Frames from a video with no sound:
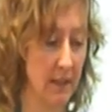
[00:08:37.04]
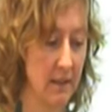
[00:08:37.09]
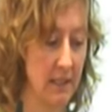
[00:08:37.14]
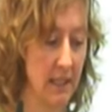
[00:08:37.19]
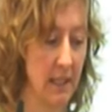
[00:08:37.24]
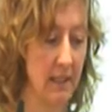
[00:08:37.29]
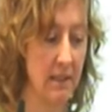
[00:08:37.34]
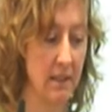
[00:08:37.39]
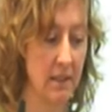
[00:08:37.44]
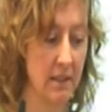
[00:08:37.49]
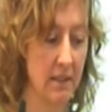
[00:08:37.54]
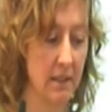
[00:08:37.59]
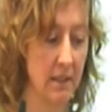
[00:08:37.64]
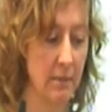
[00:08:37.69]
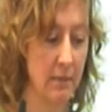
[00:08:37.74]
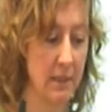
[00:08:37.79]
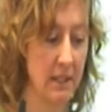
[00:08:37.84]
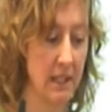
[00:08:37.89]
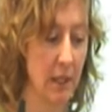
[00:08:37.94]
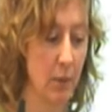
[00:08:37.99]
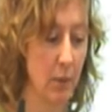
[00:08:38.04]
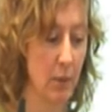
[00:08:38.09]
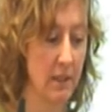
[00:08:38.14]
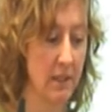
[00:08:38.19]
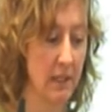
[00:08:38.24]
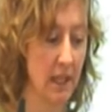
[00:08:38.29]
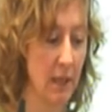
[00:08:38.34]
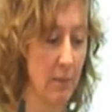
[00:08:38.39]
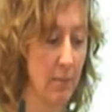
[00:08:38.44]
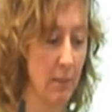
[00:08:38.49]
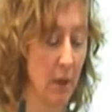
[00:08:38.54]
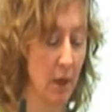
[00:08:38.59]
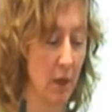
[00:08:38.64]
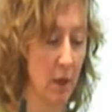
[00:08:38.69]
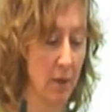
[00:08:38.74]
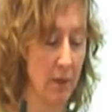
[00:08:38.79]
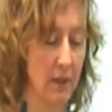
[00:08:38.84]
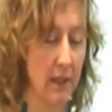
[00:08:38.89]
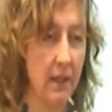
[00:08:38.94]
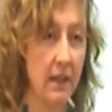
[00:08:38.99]
take this sequence scheme
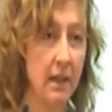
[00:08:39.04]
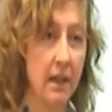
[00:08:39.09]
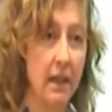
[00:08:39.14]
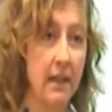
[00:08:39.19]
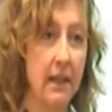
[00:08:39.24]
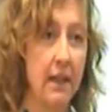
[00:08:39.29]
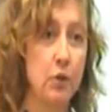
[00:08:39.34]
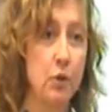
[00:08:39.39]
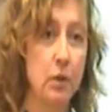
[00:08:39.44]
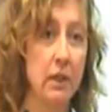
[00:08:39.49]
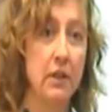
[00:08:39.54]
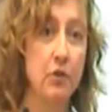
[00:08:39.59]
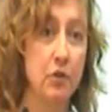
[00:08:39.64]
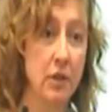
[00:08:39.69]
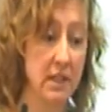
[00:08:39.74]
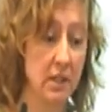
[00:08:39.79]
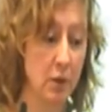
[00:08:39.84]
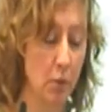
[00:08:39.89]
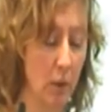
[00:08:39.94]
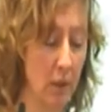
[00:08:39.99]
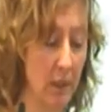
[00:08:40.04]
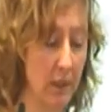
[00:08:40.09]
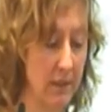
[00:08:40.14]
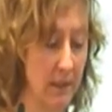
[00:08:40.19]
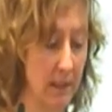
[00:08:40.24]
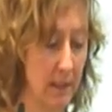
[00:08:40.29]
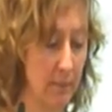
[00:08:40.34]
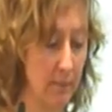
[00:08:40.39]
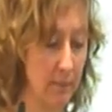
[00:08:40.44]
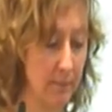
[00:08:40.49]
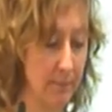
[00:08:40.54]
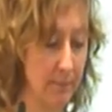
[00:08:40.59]
on and actually address quality.